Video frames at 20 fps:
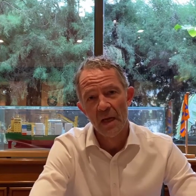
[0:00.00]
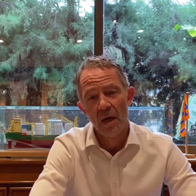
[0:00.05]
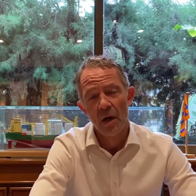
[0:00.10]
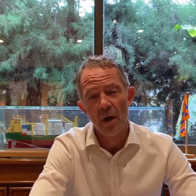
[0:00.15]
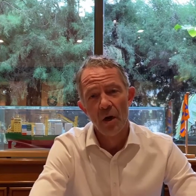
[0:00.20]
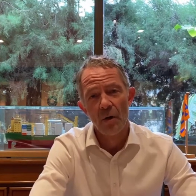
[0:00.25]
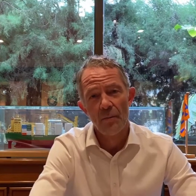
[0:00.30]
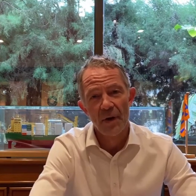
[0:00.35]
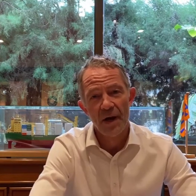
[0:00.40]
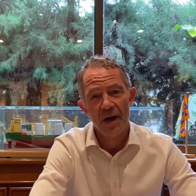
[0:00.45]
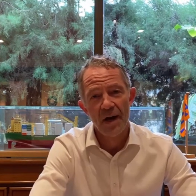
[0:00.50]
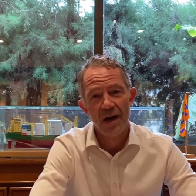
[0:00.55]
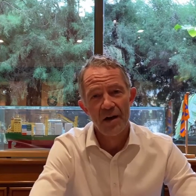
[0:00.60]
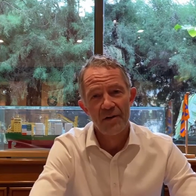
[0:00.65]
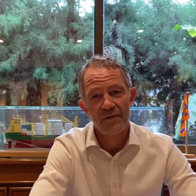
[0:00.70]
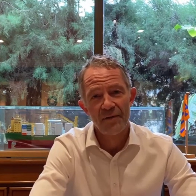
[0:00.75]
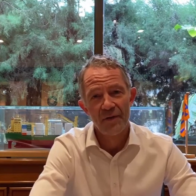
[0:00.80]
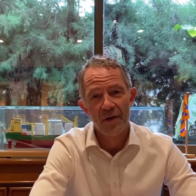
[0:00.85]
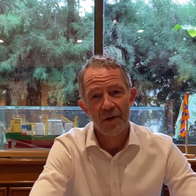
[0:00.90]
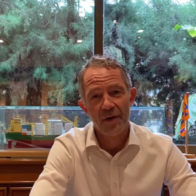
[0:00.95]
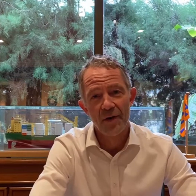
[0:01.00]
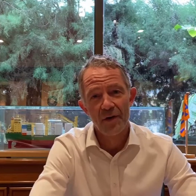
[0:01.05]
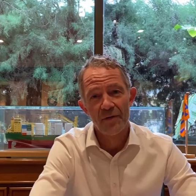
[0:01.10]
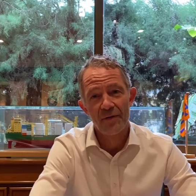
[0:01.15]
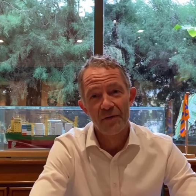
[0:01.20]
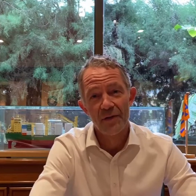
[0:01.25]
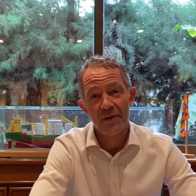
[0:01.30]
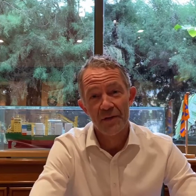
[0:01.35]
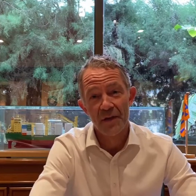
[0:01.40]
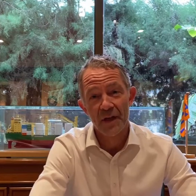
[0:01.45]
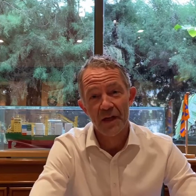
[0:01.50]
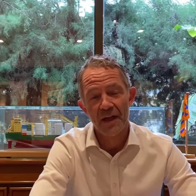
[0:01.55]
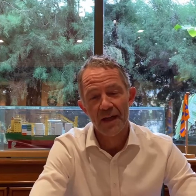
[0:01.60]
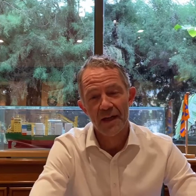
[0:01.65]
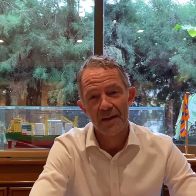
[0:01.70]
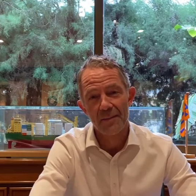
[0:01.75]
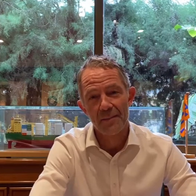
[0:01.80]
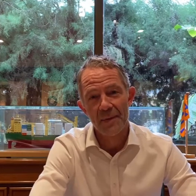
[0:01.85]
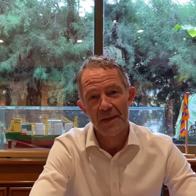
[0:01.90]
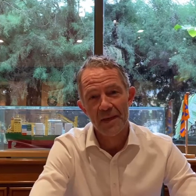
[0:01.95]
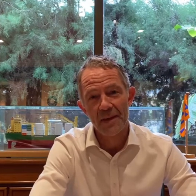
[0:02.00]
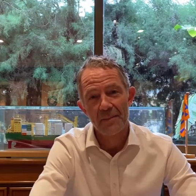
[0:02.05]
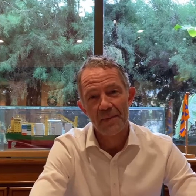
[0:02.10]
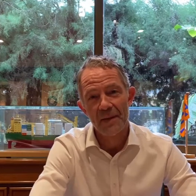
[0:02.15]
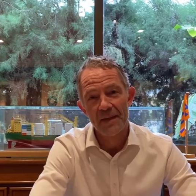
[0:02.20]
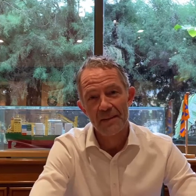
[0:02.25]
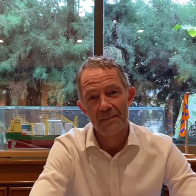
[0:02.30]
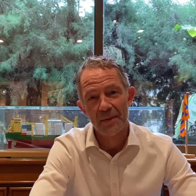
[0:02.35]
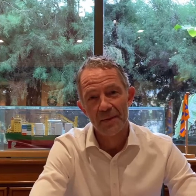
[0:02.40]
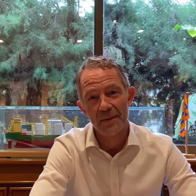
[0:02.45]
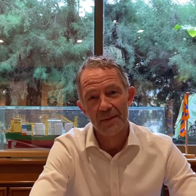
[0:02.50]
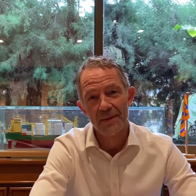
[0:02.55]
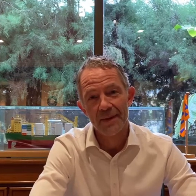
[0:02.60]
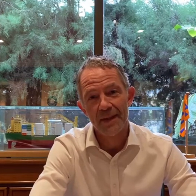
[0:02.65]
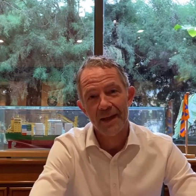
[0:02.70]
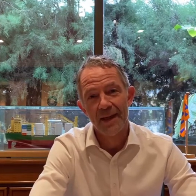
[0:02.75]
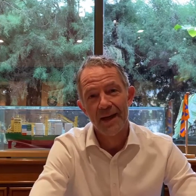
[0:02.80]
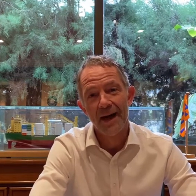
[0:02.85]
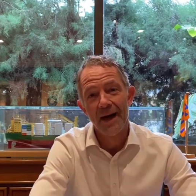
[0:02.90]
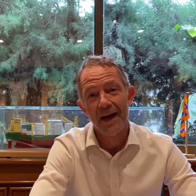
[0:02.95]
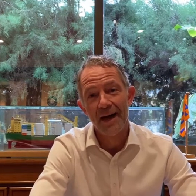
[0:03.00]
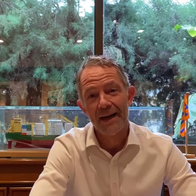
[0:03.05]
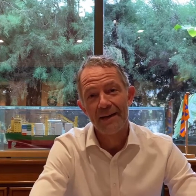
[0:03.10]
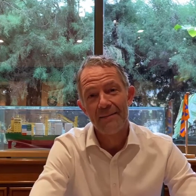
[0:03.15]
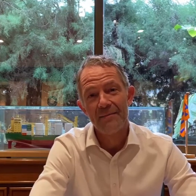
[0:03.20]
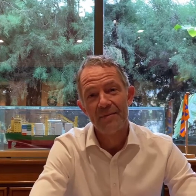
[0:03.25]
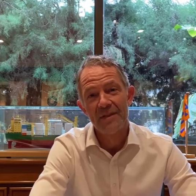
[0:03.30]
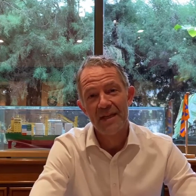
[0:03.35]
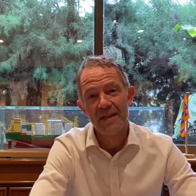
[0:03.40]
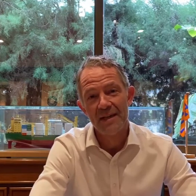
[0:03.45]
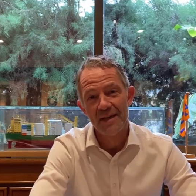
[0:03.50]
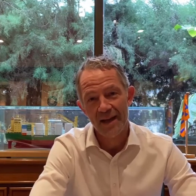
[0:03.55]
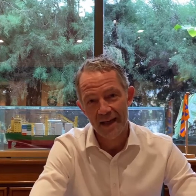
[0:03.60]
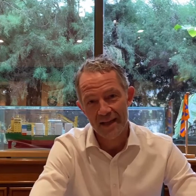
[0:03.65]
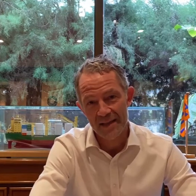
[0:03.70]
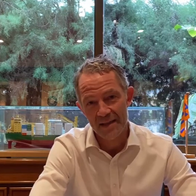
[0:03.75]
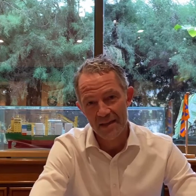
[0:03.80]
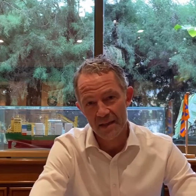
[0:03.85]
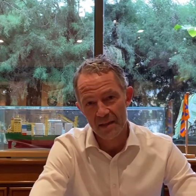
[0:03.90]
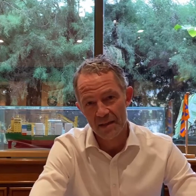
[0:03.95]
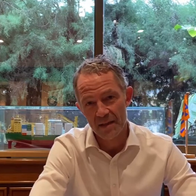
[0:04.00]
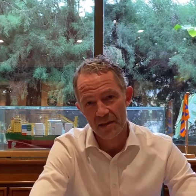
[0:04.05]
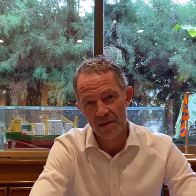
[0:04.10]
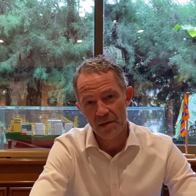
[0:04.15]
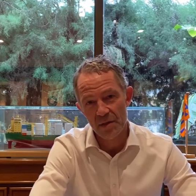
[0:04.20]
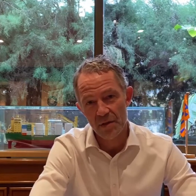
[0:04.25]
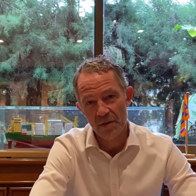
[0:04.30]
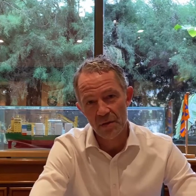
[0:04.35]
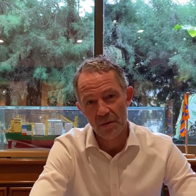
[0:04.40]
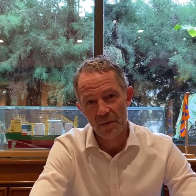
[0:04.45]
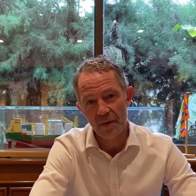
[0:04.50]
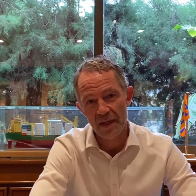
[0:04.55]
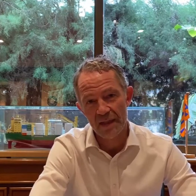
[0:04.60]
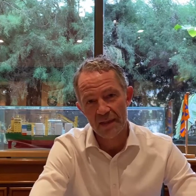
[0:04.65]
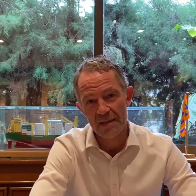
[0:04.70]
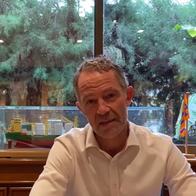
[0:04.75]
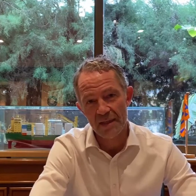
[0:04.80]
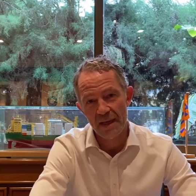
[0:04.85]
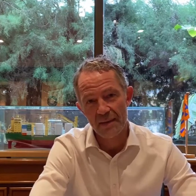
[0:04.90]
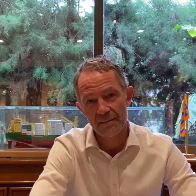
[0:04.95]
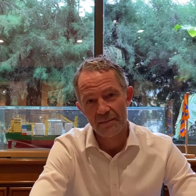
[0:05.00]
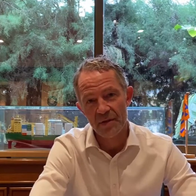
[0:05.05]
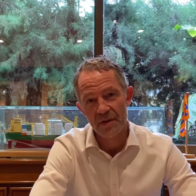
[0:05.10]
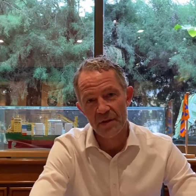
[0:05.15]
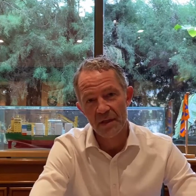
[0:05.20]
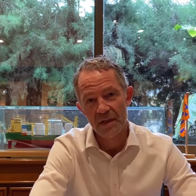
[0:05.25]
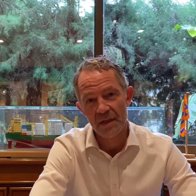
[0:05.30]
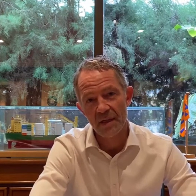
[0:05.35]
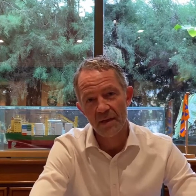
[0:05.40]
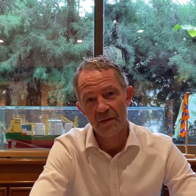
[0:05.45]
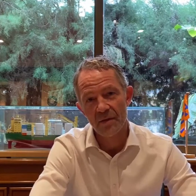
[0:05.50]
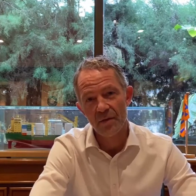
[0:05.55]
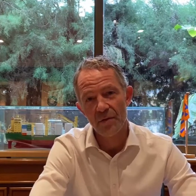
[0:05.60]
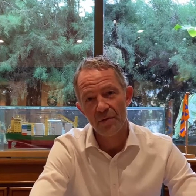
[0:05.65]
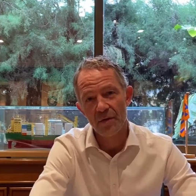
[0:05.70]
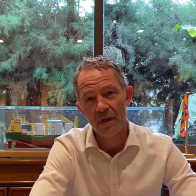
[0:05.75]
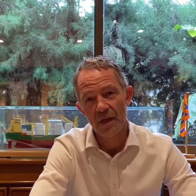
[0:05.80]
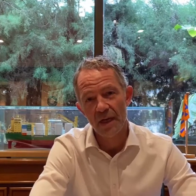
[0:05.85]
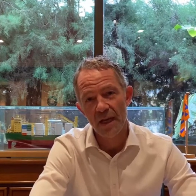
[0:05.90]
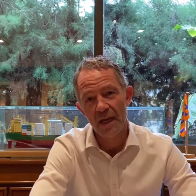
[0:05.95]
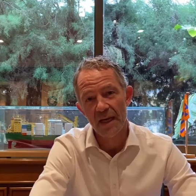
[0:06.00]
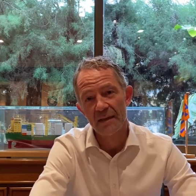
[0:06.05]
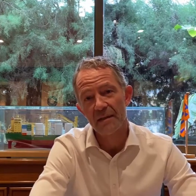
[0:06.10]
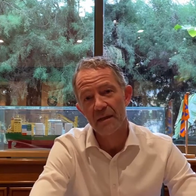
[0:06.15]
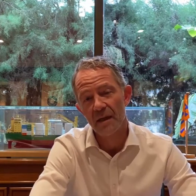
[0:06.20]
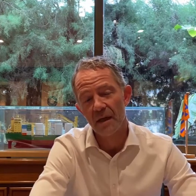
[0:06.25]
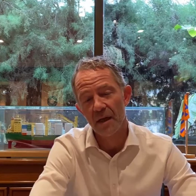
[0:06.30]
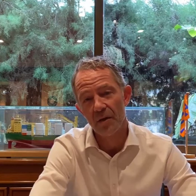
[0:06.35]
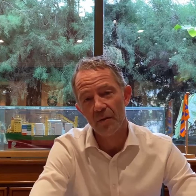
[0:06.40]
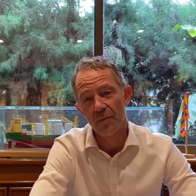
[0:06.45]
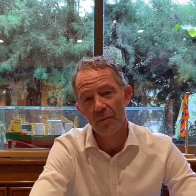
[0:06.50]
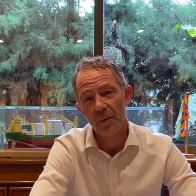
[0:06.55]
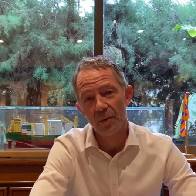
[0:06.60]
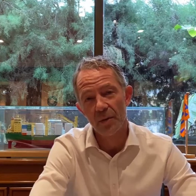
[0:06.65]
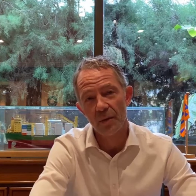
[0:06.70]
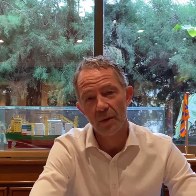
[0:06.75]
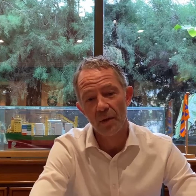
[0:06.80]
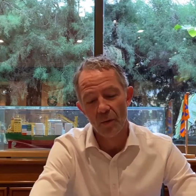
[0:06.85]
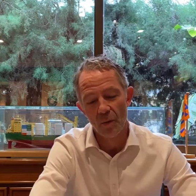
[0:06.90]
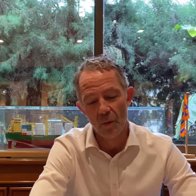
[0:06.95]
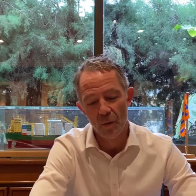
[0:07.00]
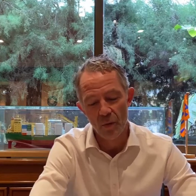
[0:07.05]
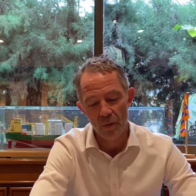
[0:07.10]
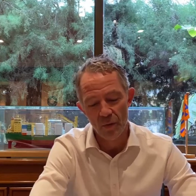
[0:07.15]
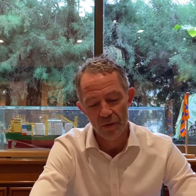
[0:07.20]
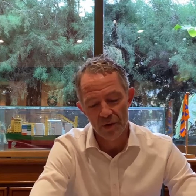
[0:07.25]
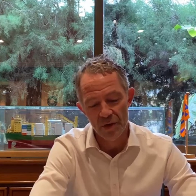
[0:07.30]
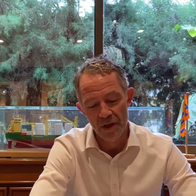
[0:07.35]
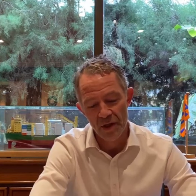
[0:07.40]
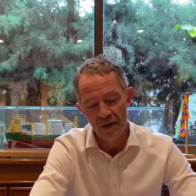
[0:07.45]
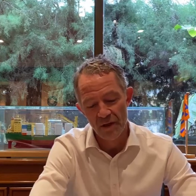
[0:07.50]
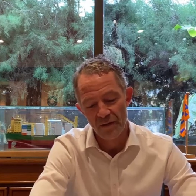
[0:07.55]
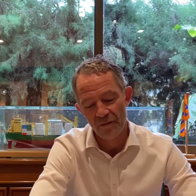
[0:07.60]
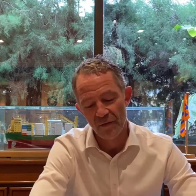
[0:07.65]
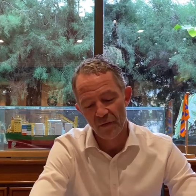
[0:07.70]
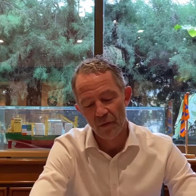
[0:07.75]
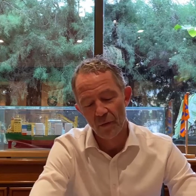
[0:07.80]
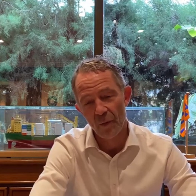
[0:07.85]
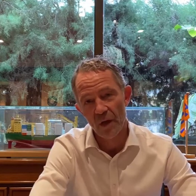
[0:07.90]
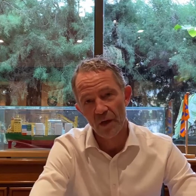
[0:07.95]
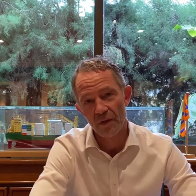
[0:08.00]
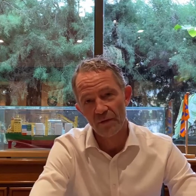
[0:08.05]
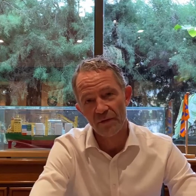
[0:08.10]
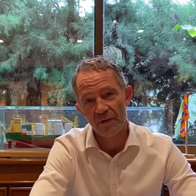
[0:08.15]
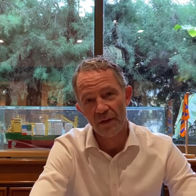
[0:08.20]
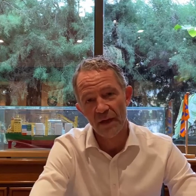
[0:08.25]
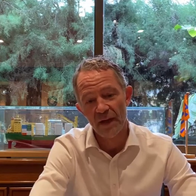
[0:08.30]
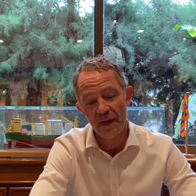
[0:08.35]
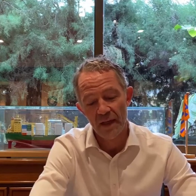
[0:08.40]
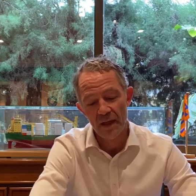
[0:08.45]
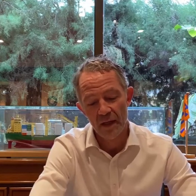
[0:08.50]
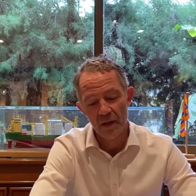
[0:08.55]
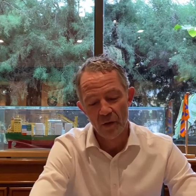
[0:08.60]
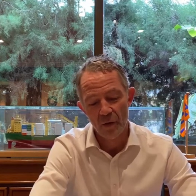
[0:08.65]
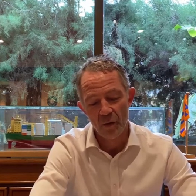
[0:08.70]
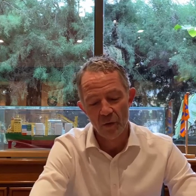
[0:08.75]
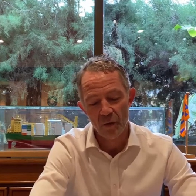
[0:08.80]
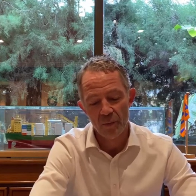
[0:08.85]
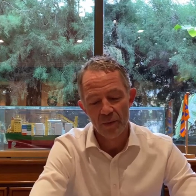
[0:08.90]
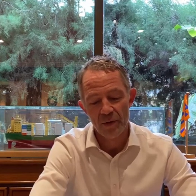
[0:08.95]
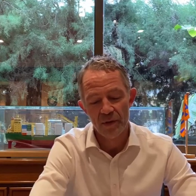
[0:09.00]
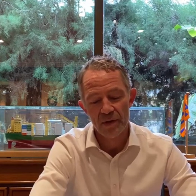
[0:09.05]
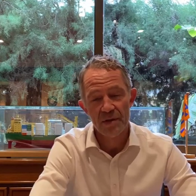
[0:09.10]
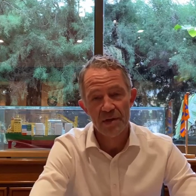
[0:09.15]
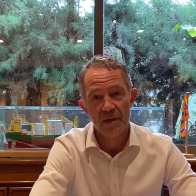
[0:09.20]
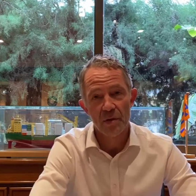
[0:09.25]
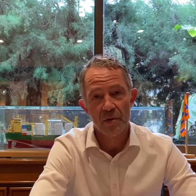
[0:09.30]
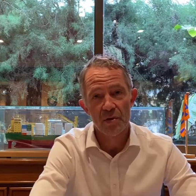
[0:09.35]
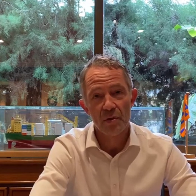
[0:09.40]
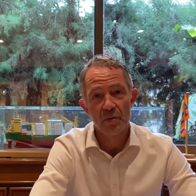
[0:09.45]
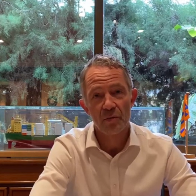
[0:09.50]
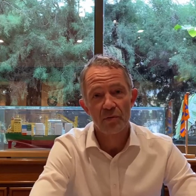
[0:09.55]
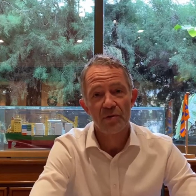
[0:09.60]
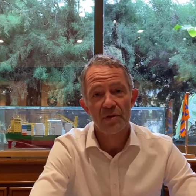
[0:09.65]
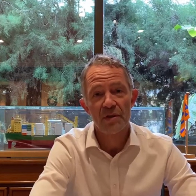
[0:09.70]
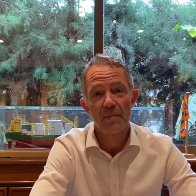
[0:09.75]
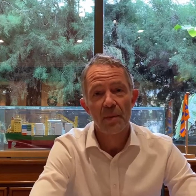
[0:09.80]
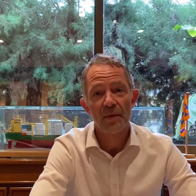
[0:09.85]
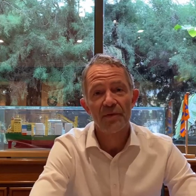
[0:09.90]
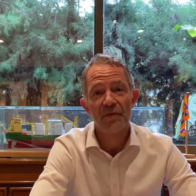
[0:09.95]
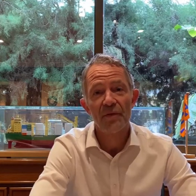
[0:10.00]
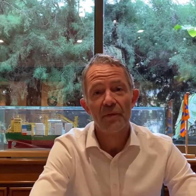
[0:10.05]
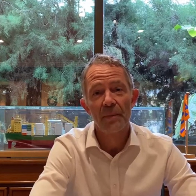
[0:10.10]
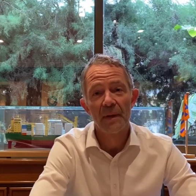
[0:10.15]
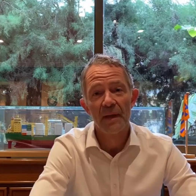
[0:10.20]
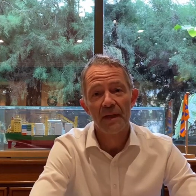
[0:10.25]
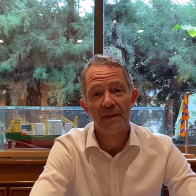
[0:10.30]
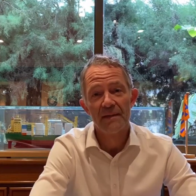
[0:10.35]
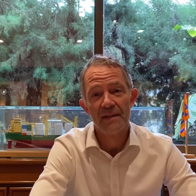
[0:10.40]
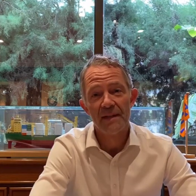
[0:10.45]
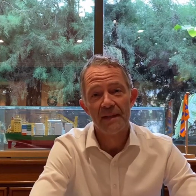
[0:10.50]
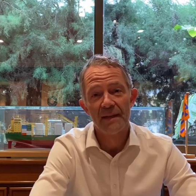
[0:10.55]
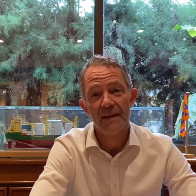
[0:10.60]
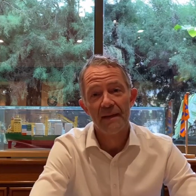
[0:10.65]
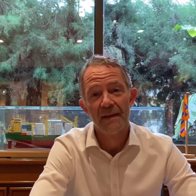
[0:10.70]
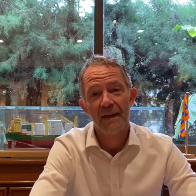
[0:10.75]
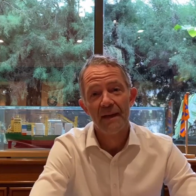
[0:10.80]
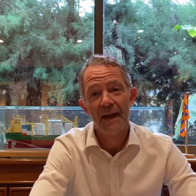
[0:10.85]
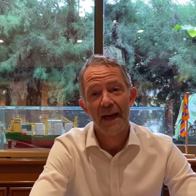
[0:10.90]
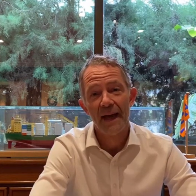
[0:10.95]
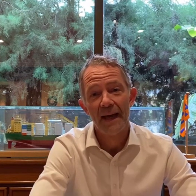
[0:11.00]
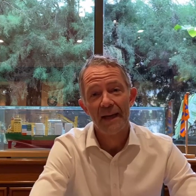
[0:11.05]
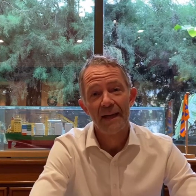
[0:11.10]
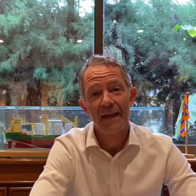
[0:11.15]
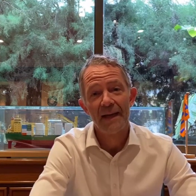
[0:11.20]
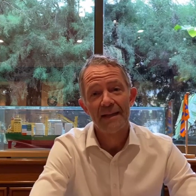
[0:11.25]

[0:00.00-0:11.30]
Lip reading: On behalf of the Columbia people, I am delighted to accept the CrewConnect Global Award for Welfare Corporate Social Responsibility, and I